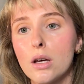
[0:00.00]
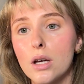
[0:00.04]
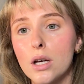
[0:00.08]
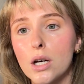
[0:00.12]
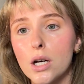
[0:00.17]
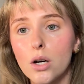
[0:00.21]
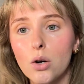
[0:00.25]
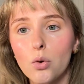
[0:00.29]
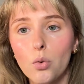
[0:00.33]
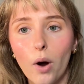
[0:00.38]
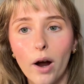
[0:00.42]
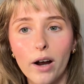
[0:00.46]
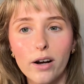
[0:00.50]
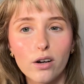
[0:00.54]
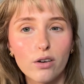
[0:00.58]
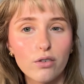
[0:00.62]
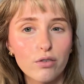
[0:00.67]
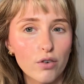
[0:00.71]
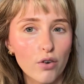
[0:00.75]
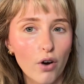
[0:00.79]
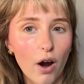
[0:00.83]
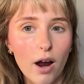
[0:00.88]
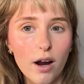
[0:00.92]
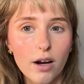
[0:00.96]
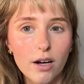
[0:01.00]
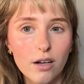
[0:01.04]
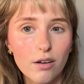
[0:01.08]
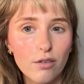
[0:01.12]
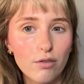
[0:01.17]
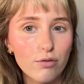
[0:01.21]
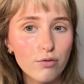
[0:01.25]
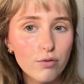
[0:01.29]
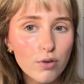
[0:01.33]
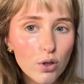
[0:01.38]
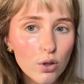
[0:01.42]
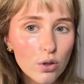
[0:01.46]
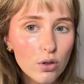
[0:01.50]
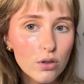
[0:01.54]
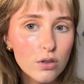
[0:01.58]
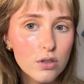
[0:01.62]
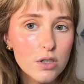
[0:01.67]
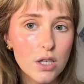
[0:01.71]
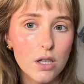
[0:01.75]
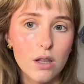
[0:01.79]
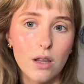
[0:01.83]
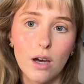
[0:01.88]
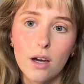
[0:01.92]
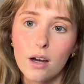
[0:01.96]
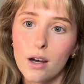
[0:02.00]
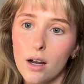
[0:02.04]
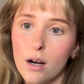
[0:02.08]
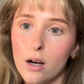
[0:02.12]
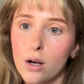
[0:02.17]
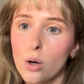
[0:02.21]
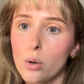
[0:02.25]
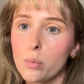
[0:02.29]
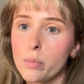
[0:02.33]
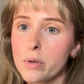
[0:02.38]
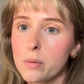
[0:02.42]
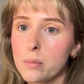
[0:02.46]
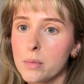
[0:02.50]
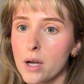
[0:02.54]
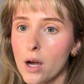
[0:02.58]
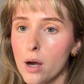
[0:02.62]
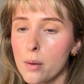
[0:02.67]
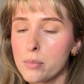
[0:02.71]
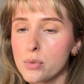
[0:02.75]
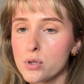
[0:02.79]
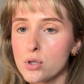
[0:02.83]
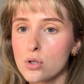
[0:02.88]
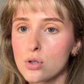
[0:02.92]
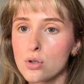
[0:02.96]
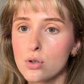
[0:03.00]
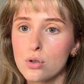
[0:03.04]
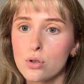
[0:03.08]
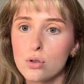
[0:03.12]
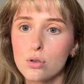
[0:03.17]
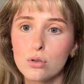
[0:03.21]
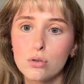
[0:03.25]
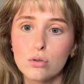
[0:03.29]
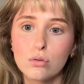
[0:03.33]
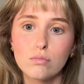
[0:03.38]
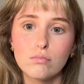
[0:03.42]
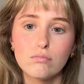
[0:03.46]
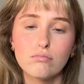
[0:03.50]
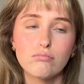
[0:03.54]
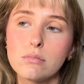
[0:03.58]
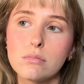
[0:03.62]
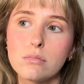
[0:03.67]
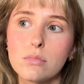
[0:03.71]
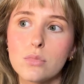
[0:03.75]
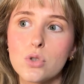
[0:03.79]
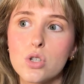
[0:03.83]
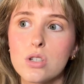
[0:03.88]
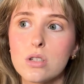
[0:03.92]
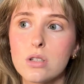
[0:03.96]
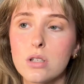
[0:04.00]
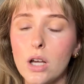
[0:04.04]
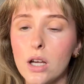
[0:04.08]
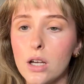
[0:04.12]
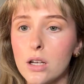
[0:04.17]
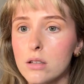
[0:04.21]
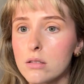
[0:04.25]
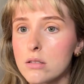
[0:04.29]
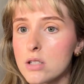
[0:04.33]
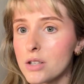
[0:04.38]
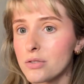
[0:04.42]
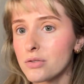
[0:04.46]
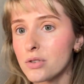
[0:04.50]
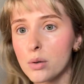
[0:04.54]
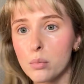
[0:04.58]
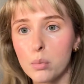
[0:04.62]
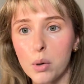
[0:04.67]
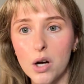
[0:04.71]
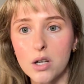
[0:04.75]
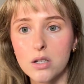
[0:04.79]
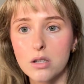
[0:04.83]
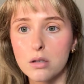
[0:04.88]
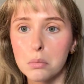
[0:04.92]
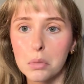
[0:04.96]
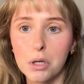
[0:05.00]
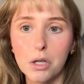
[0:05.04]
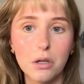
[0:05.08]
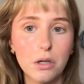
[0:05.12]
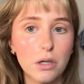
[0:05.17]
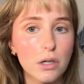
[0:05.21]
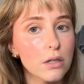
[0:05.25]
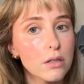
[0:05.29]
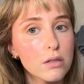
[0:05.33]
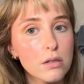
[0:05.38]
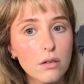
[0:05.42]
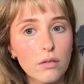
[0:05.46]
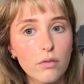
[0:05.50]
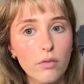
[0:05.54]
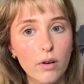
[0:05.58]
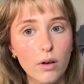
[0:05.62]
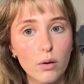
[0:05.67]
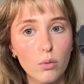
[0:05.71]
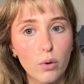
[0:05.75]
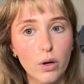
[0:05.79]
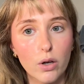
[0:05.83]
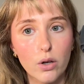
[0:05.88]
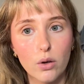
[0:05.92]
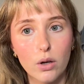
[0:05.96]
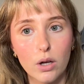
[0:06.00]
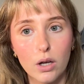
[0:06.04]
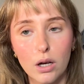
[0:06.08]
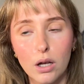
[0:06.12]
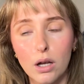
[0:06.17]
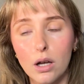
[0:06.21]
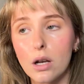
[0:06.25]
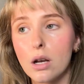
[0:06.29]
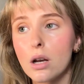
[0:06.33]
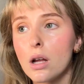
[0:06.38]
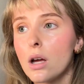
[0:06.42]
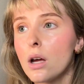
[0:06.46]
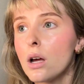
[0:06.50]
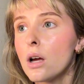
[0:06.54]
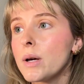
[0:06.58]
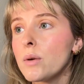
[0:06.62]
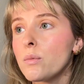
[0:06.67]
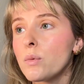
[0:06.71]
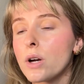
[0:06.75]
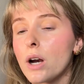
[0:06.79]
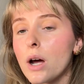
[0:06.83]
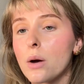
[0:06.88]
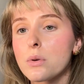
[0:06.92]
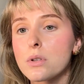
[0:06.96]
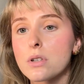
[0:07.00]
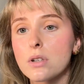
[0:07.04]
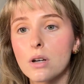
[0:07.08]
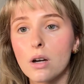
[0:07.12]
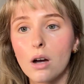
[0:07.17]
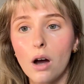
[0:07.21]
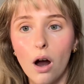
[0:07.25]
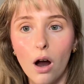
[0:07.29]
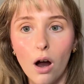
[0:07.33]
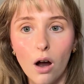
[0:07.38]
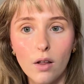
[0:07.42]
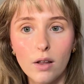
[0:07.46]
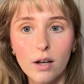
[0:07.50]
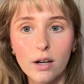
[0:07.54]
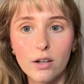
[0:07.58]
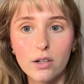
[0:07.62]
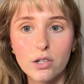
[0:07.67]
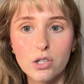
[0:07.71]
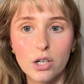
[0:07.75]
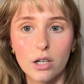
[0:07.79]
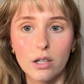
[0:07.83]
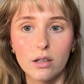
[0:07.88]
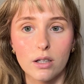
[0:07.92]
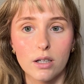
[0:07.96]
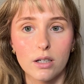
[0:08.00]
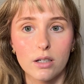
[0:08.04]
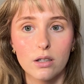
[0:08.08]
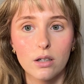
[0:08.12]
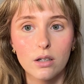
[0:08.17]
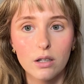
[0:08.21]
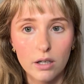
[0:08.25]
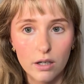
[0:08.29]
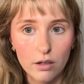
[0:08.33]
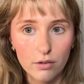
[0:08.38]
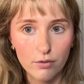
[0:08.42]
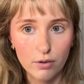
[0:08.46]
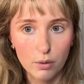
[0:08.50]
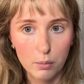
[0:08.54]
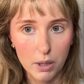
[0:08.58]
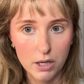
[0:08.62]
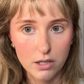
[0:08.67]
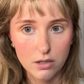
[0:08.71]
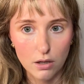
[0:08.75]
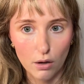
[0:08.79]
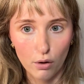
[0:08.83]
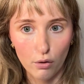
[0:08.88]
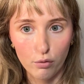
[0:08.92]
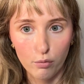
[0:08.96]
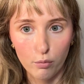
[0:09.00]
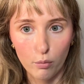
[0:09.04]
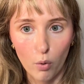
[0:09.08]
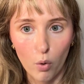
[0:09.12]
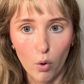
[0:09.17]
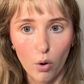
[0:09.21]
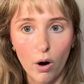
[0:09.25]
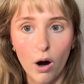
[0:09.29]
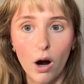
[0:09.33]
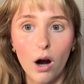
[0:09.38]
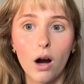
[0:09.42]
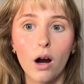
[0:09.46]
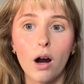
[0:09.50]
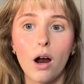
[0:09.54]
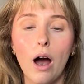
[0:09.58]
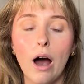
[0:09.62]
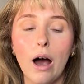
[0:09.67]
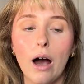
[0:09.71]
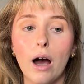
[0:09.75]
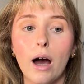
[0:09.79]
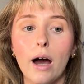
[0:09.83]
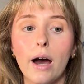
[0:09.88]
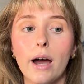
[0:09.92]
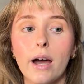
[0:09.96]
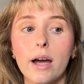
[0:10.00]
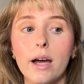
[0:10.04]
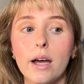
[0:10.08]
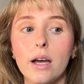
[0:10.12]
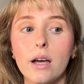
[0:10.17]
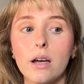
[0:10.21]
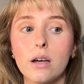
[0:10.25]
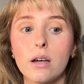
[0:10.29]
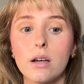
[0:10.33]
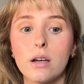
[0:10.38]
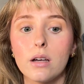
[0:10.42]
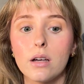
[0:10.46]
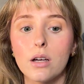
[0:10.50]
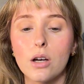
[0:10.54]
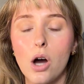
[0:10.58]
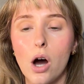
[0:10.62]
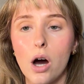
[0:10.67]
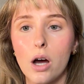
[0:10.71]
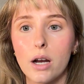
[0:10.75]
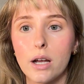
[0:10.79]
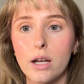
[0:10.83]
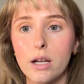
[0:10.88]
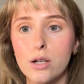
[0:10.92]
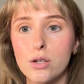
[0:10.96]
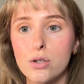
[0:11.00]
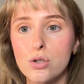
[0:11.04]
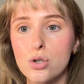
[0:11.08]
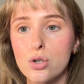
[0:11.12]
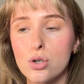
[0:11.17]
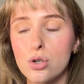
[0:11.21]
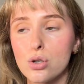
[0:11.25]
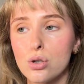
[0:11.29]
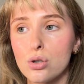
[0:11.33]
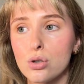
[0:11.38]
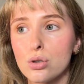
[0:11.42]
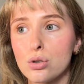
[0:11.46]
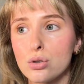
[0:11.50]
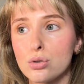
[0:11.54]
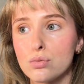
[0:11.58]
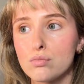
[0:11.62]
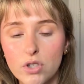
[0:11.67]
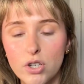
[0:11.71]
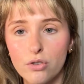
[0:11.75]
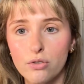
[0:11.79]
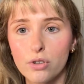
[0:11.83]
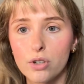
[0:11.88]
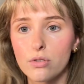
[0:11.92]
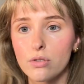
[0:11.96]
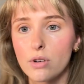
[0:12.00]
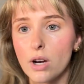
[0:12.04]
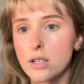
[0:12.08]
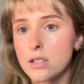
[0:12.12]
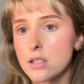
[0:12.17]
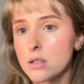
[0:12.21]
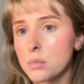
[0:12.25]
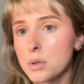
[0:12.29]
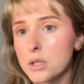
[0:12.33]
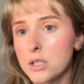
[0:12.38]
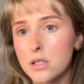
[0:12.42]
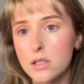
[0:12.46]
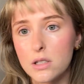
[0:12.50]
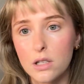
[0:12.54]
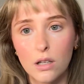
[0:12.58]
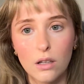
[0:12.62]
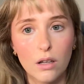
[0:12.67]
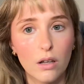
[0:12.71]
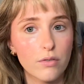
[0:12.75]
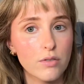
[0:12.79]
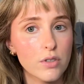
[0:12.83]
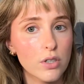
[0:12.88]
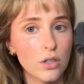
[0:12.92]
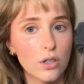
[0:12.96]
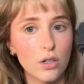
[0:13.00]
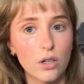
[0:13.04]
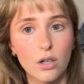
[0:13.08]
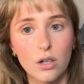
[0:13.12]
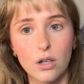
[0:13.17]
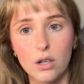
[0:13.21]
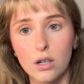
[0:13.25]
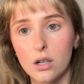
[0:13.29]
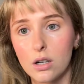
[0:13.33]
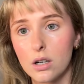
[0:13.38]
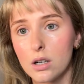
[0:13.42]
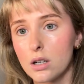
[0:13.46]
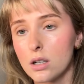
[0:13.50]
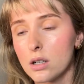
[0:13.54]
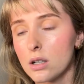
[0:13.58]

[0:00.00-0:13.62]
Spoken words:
a wider variety of foods, and that kind of opened me up to just like different possibilities of like what you can eat. And when I was in college and like cooking for myself more, I got into different recipes. I love to cook.